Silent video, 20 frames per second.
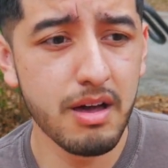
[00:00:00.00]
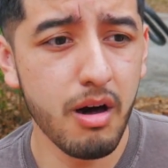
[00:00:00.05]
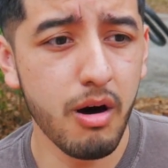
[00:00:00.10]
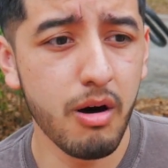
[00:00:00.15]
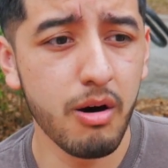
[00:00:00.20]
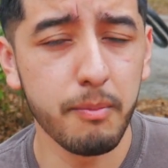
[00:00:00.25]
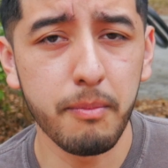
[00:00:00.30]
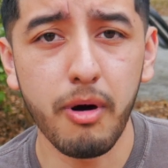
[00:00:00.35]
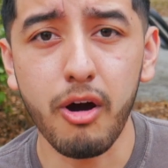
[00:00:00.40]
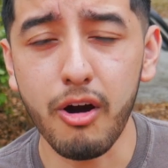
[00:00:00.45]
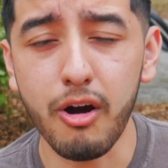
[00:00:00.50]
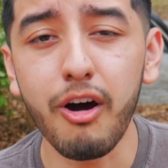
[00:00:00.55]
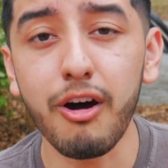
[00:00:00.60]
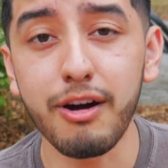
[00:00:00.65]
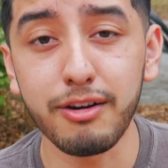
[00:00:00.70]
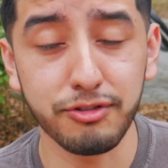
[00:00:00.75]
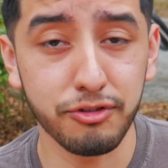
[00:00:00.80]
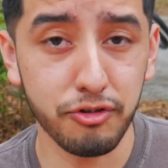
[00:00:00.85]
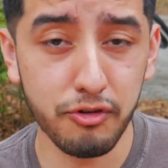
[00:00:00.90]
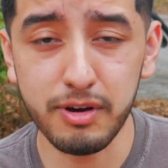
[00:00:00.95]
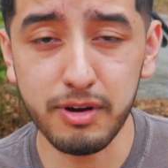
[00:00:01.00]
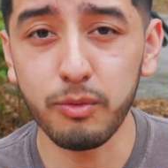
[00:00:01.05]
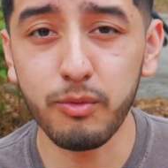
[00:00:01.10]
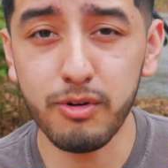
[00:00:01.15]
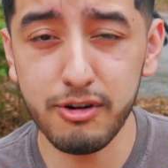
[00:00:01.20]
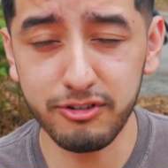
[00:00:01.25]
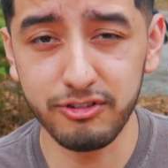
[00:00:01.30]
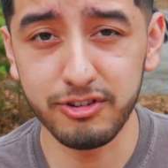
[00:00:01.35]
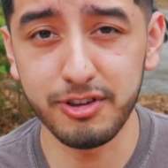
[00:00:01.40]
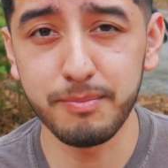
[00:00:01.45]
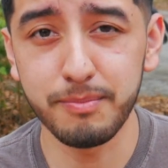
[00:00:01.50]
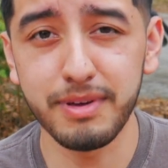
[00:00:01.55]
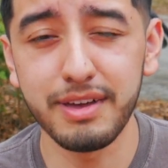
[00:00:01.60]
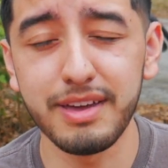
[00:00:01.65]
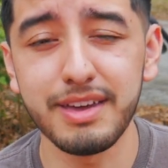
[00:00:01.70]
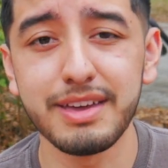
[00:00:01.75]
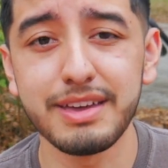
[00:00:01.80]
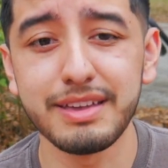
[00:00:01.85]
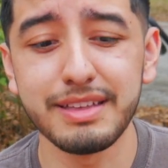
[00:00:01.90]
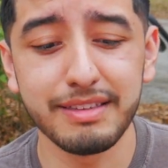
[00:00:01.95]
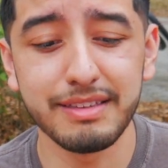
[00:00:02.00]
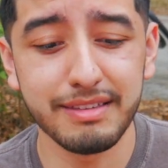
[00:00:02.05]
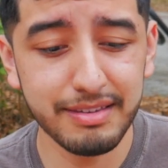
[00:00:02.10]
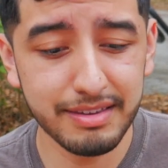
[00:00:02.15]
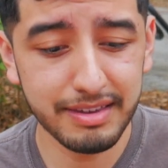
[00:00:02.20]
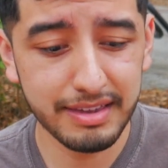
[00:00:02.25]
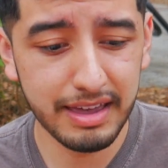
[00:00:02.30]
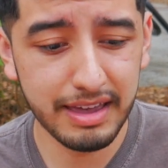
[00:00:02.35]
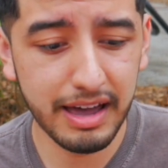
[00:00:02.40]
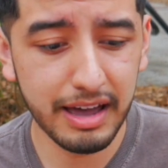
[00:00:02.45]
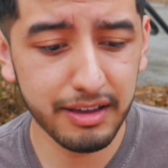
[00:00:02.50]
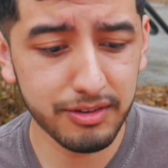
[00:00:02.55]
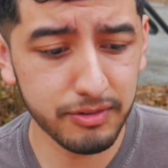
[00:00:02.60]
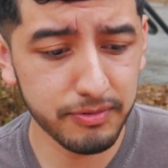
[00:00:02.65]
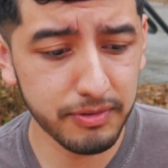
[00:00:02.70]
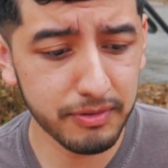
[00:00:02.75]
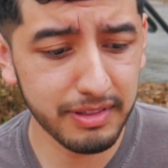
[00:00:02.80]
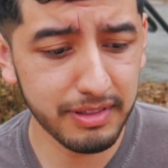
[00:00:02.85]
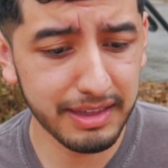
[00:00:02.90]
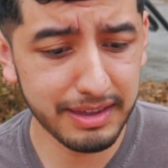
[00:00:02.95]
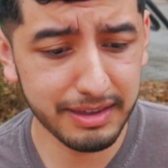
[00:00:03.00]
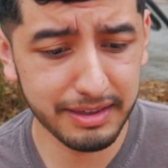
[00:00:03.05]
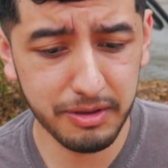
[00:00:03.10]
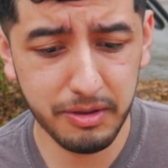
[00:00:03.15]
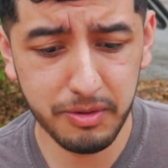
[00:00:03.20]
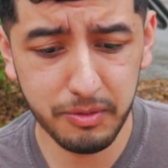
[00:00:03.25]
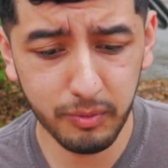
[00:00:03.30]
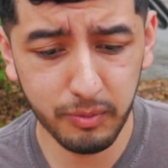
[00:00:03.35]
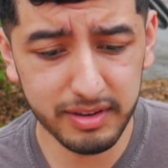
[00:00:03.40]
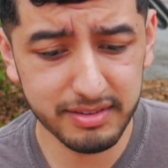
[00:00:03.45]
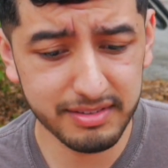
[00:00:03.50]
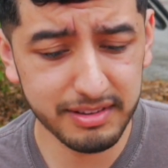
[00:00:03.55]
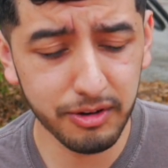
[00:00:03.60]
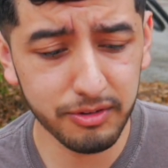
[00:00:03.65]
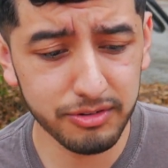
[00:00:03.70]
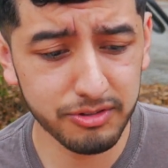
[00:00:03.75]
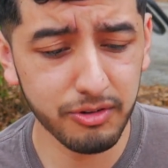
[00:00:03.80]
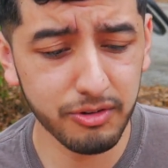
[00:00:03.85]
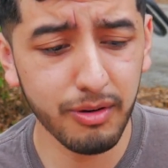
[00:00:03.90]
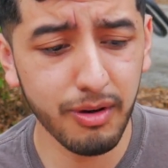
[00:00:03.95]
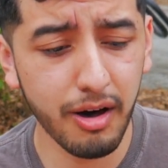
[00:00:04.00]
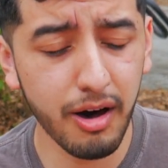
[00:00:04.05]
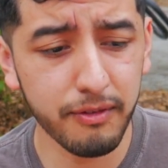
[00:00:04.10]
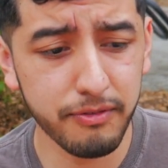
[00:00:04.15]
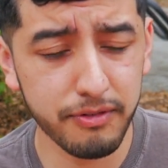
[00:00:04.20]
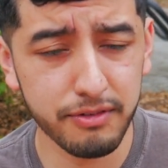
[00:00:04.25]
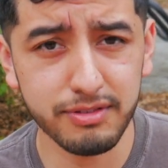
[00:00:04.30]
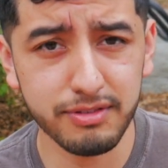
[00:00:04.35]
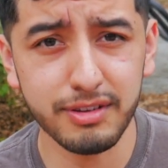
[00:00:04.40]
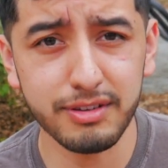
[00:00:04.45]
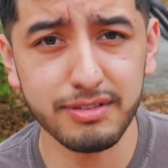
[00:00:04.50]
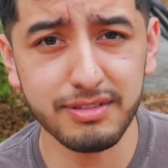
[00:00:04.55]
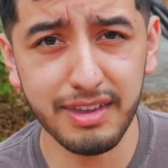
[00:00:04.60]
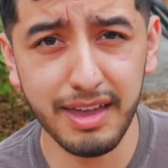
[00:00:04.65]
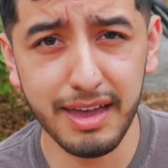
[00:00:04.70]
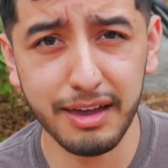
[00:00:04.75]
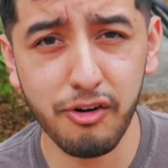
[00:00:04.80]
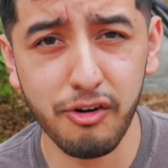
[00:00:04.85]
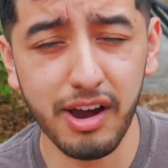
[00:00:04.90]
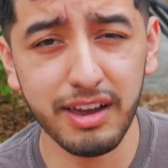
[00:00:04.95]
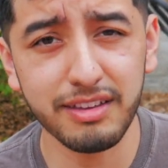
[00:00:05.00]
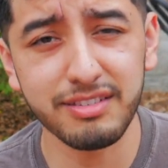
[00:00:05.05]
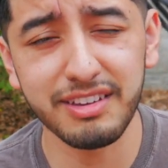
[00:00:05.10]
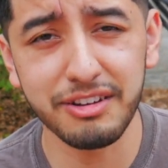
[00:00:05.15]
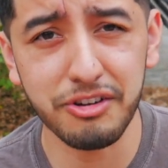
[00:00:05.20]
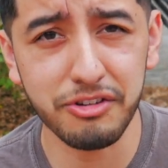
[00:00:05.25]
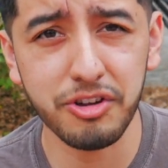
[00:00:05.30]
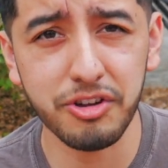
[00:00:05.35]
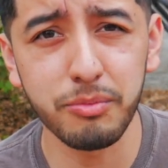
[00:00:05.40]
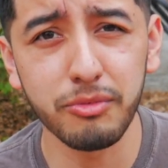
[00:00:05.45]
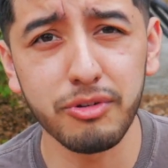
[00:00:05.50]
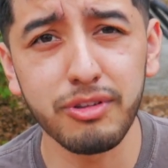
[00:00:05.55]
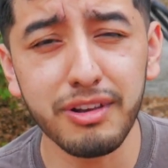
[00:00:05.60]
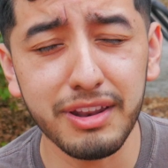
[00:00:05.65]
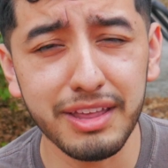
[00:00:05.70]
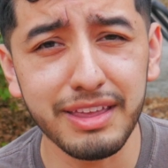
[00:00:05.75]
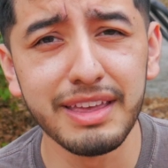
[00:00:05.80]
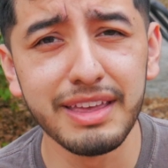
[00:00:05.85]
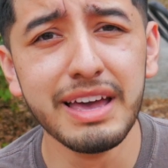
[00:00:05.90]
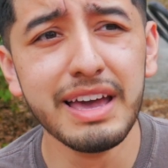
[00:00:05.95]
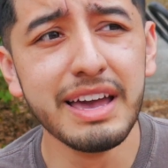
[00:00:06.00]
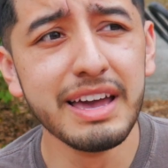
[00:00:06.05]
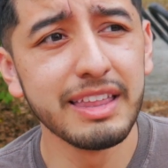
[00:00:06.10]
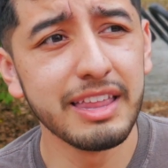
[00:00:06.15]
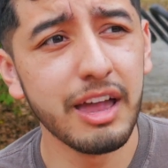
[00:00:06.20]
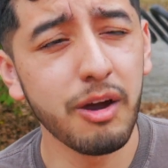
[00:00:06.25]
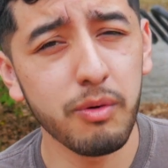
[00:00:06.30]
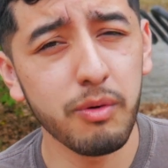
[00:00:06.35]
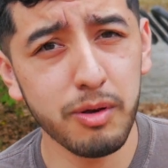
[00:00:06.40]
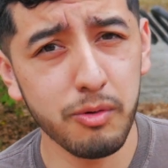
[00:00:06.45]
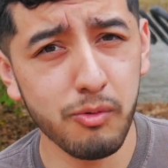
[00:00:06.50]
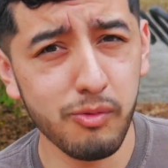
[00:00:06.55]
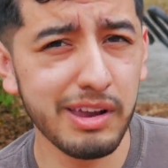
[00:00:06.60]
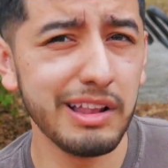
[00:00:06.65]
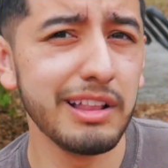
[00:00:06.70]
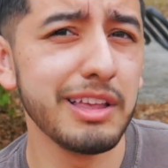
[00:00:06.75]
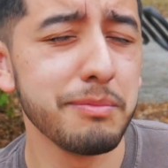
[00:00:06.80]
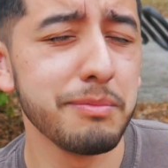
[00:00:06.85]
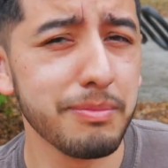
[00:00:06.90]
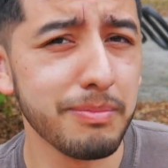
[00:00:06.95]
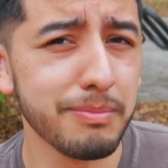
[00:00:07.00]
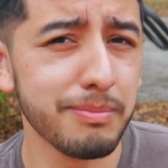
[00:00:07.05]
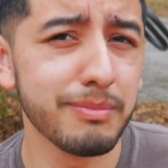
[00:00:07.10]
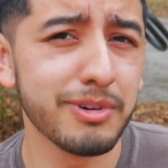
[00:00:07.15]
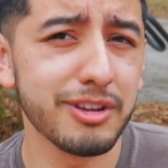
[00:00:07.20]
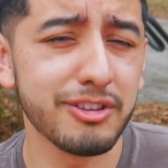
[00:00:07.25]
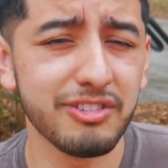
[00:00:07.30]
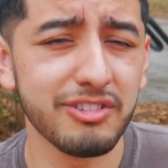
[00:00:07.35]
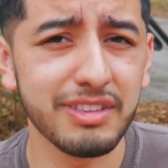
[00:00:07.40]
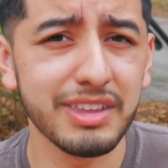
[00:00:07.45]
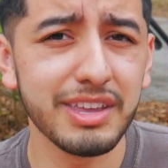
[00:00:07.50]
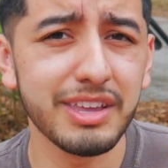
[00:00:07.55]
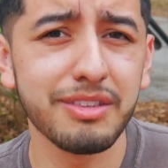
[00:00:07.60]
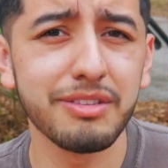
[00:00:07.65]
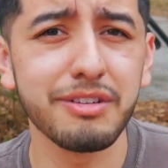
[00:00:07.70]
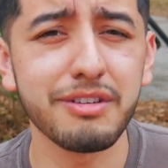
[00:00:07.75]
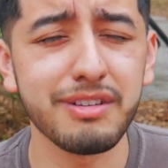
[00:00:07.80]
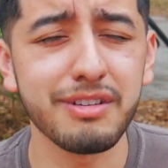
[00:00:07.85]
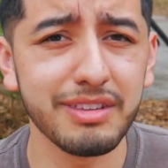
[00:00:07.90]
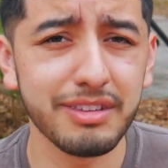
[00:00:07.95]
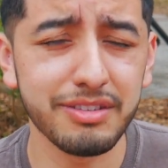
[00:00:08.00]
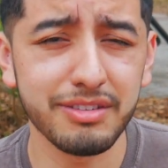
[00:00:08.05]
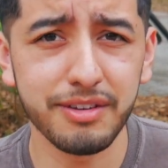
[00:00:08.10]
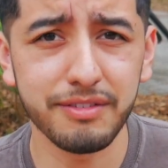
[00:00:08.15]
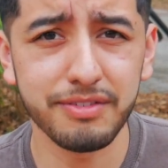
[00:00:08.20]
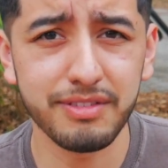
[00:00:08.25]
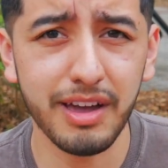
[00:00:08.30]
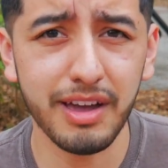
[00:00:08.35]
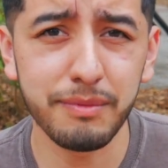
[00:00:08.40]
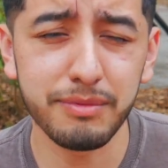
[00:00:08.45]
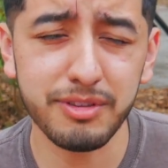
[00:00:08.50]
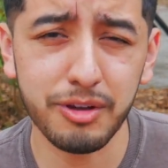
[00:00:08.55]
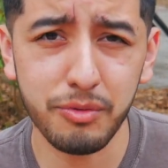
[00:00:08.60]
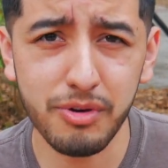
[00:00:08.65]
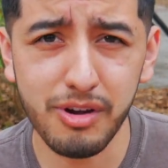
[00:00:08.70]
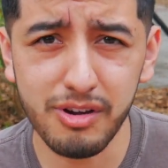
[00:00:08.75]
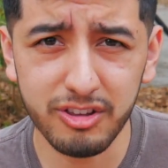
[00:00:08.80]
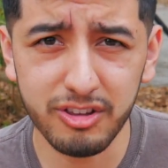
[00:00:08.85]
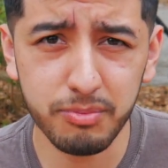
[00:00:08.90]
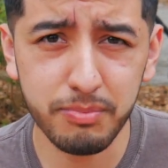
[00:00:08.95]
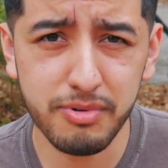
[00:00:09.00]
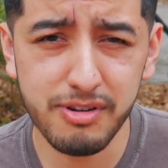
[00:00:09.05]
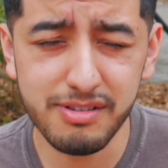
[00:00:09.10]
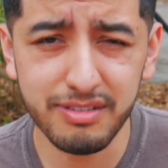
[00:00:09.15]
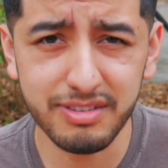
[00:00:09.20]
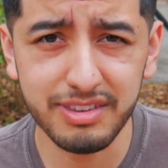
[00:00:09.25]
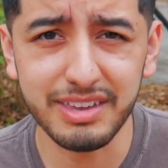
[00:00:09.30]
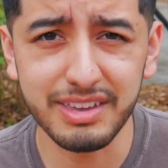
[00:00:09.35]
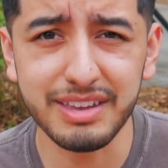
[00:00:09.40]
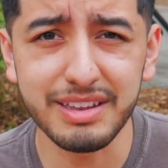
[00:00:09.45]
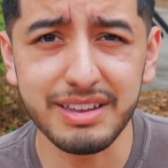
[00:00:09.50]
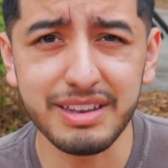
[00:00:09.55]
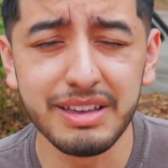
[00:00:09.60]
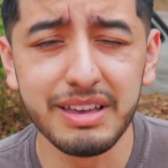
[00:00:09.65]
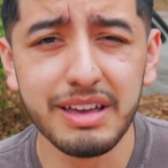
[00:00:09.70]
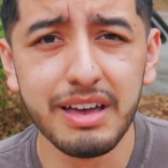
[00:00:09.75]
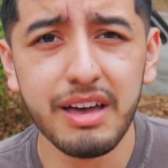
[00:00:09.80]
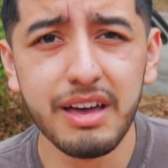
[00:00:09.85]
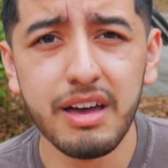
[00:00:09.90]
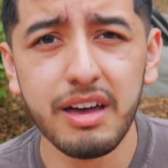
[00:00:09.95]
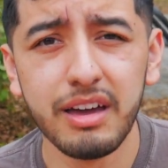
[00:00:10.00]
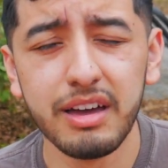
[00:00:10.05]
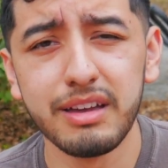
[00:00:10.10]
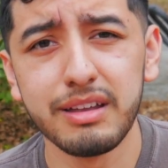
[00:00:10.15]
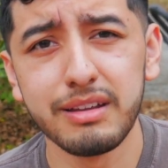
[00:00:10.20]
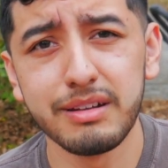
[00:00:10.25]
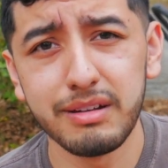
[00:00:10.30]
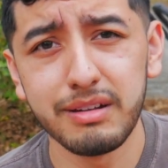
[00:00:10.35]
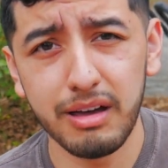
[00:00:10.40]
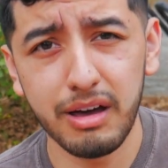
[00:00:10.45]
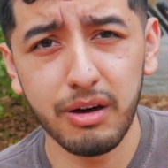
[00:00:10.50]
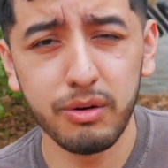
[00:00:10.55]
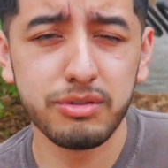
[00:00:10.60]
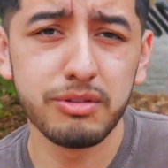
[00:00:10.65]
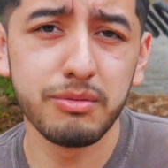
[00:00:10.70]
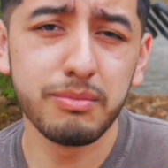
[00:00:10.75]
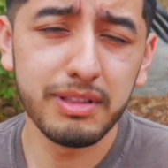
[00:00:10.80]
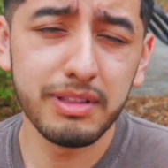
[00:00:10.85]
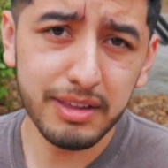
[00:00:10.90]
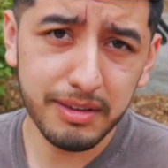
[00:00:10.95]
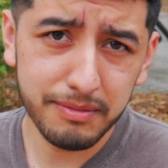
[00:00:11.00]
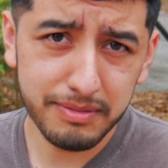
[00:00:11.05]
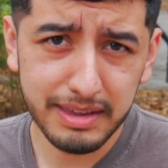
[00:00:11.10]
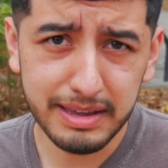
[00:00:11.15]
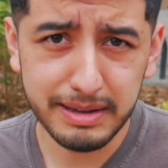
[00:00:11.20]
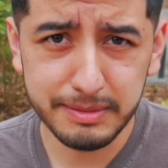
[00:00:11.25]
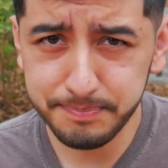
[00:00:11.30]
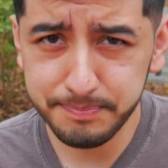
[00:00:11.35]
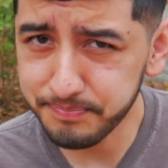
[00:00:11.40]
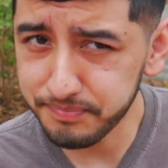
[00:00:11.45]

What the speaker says: our hearts during worship. And I just feel like Wesley also offers us that Christ-centered community that we really much need during these tough times that we're experiencing in. And I also believe that